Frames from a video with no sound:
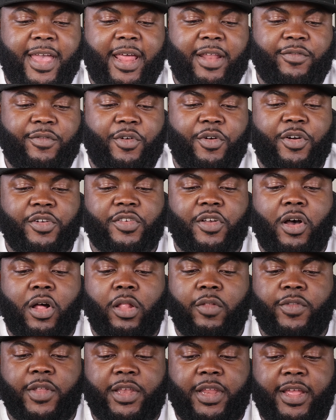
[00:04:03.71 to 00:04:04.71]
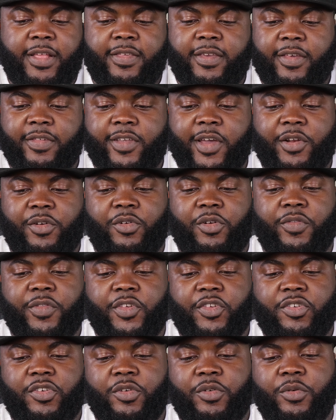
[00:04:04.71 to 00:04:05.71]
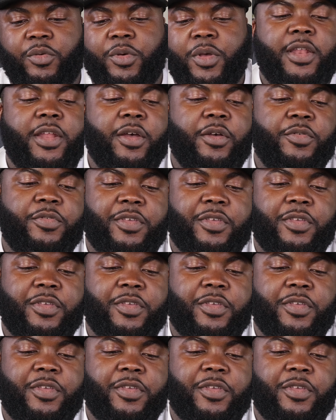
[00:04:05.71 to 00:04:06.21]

And of course, all of the details that are on the shoe, you know,